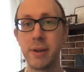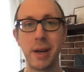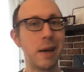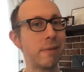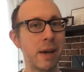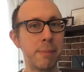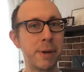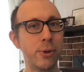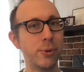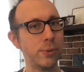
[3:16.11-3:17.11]
I've got my
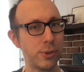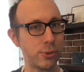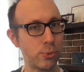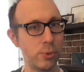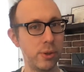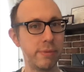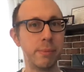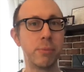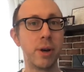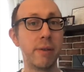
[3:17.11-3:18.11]
own school of
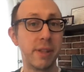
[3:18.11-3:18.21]
improv